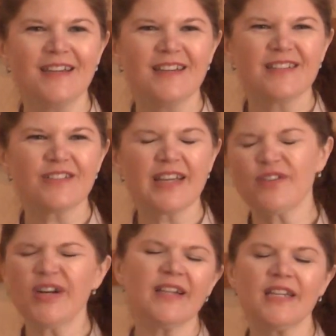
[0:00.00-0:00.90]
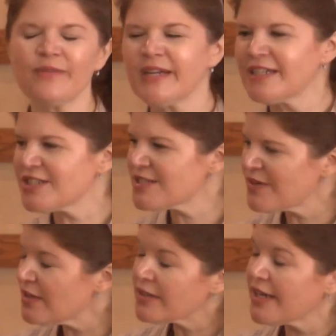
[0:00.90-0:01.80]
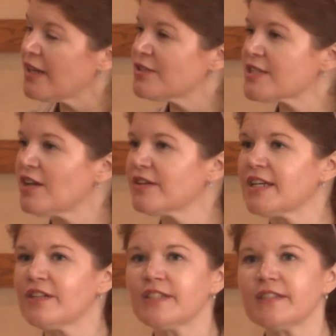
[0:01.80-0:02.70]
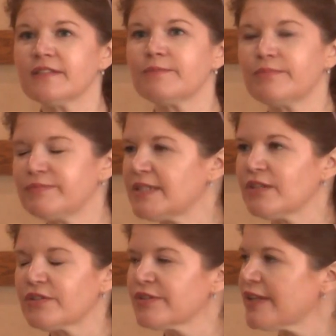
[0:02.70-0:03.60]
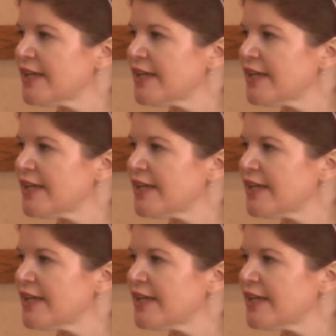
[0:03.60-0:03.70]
They're like, well, anyway, I just thought, okay, I'll just call Kelly and tell her.